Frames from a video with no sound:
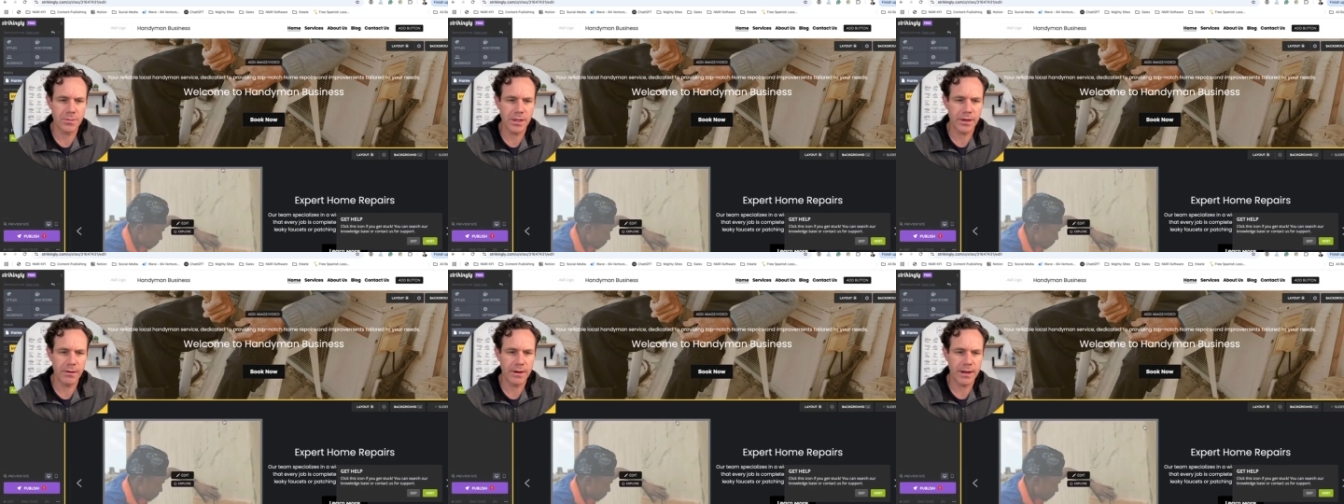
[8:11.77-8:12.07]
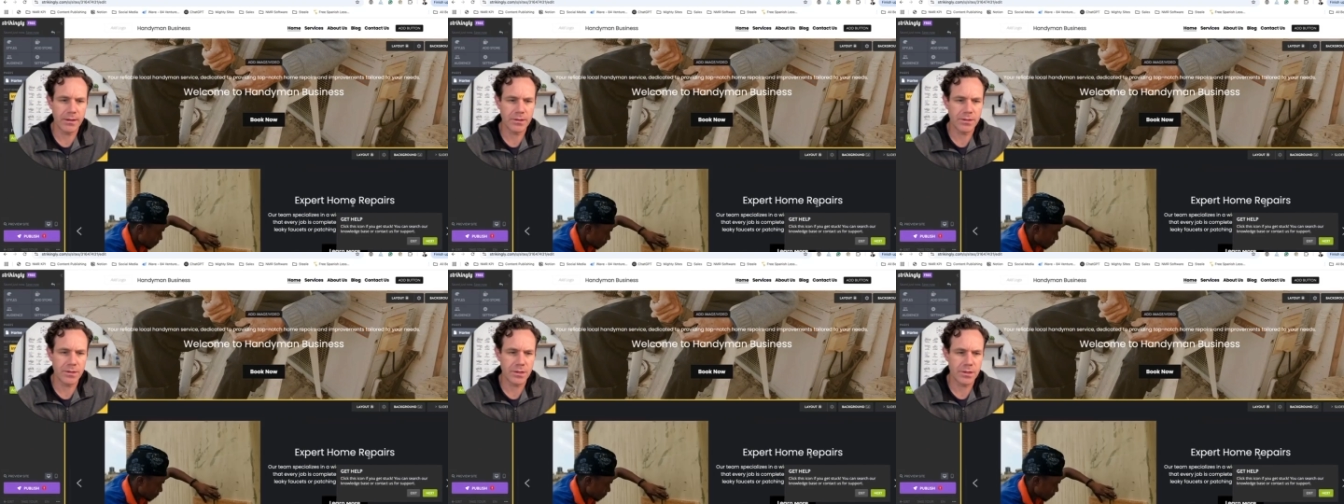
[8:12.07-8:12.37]

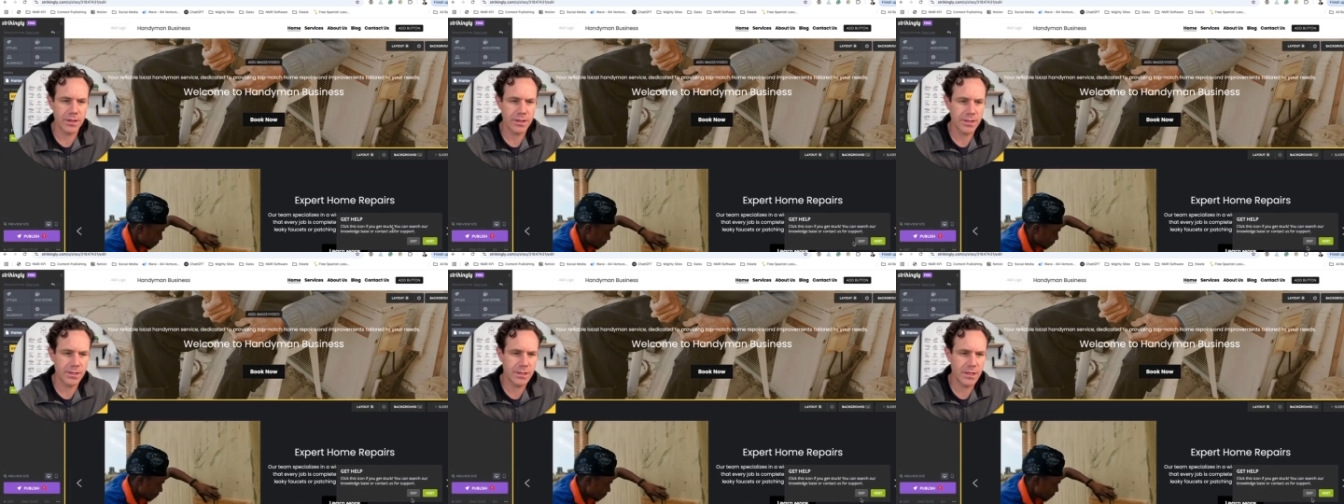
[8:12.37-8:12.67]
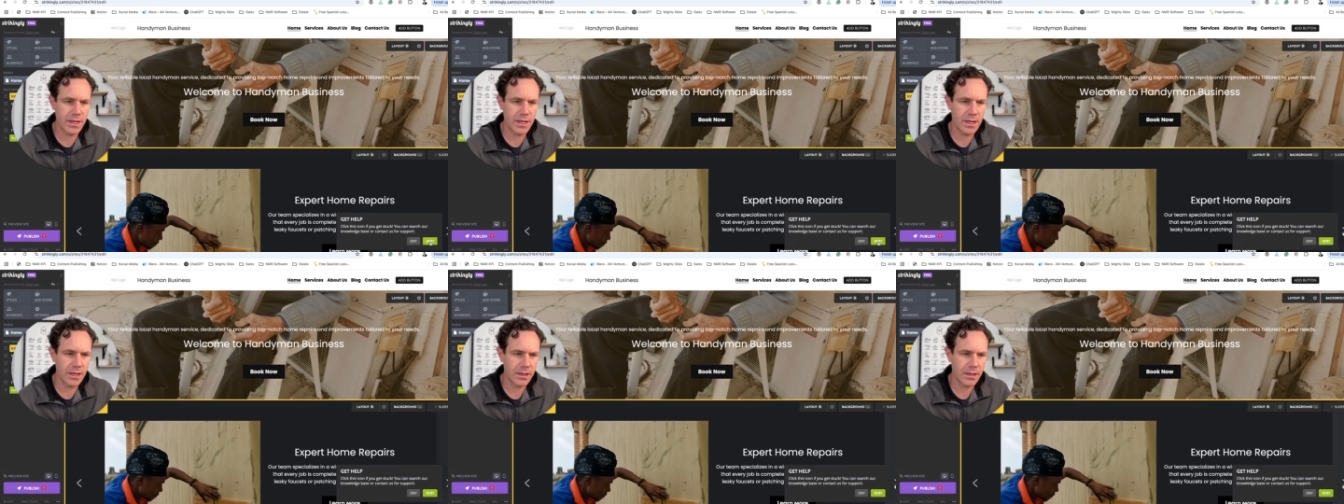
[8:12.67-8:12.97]
around so you can
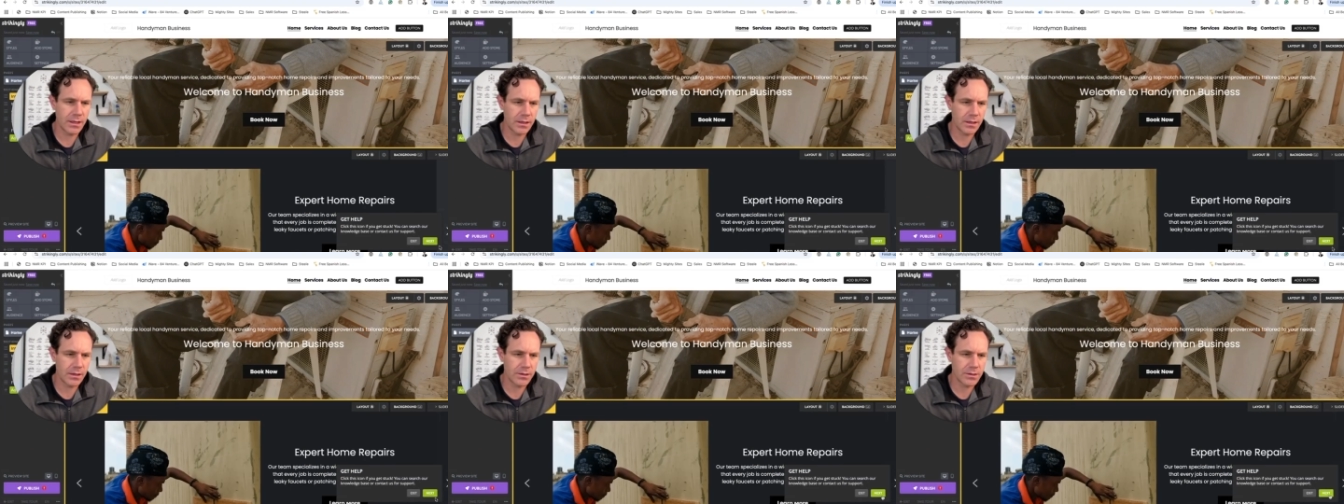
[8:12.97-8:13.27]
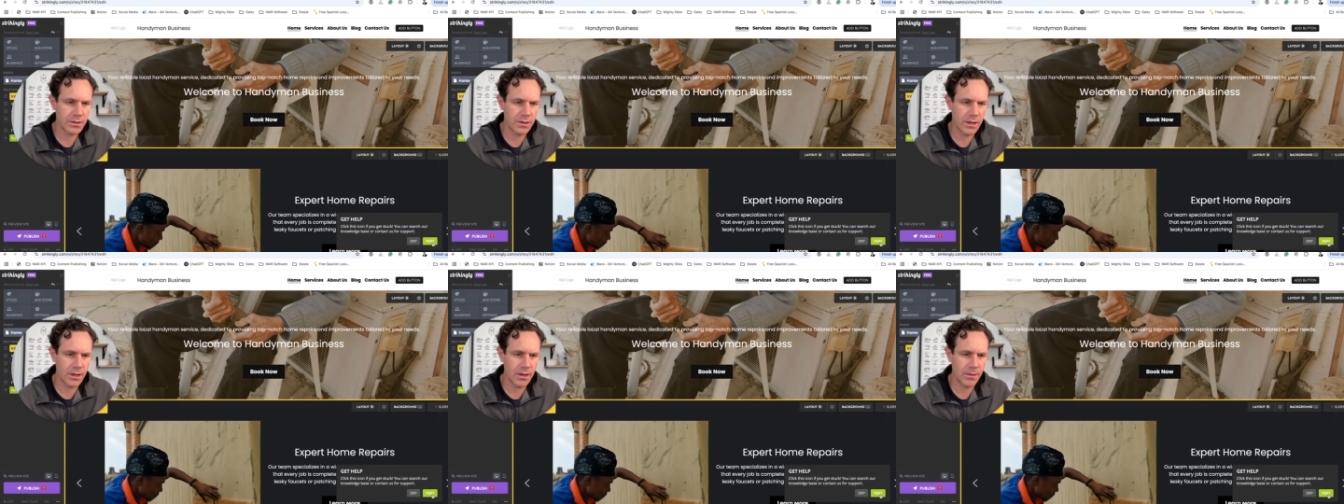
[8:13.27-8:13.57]
see. There's a
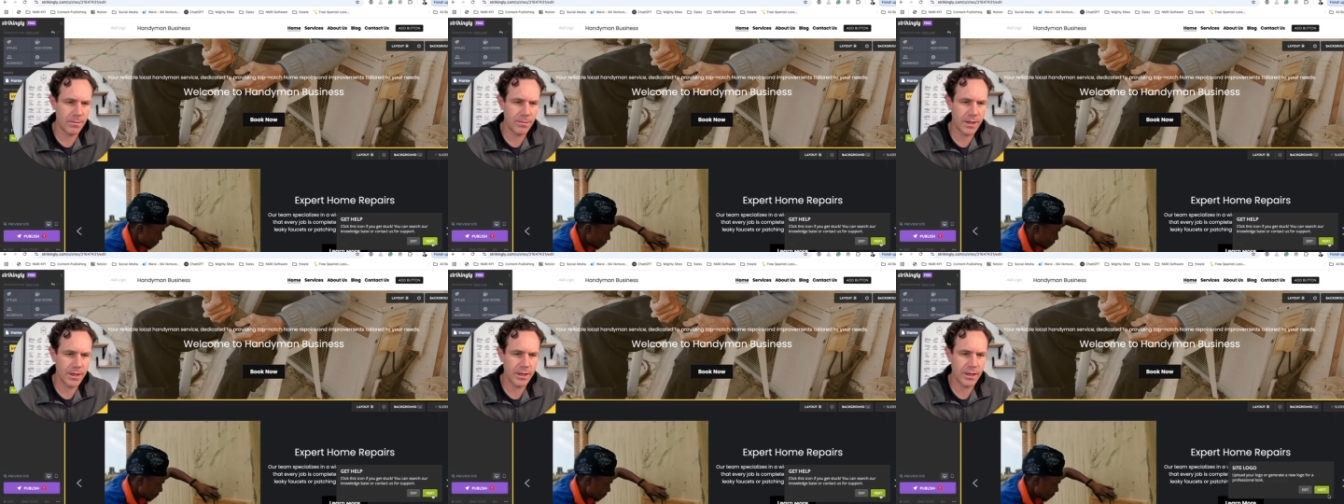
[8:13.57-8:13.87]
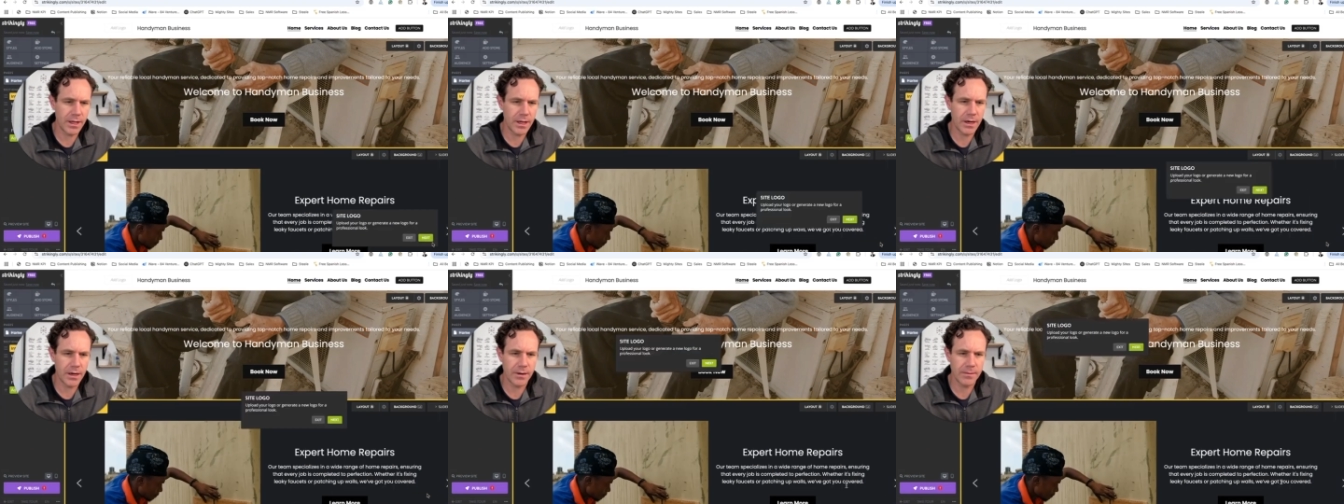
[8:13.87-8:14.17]
little help button
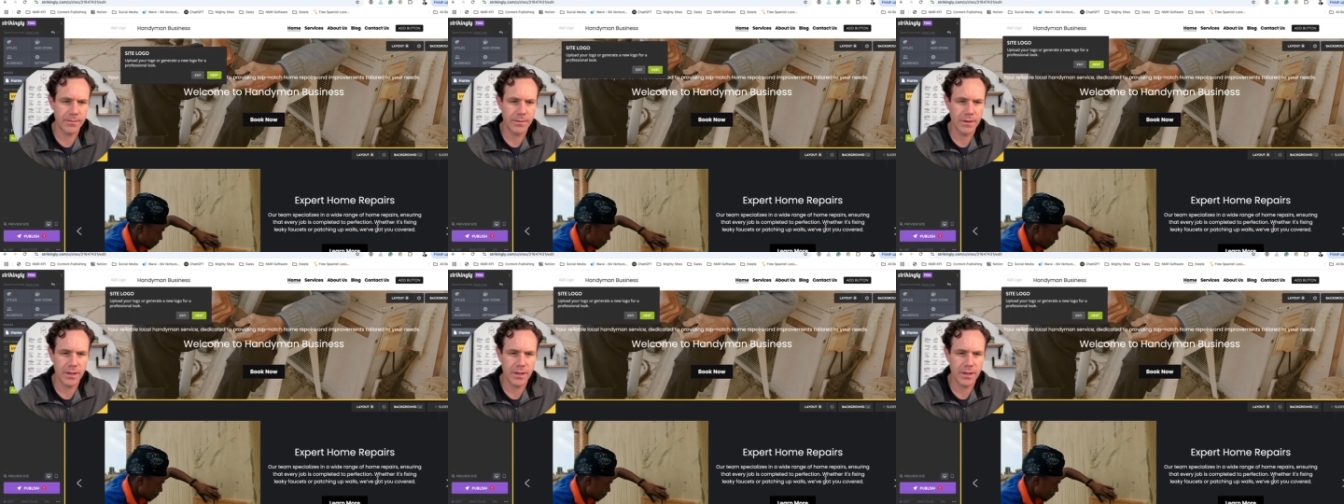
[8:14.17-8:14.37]
there.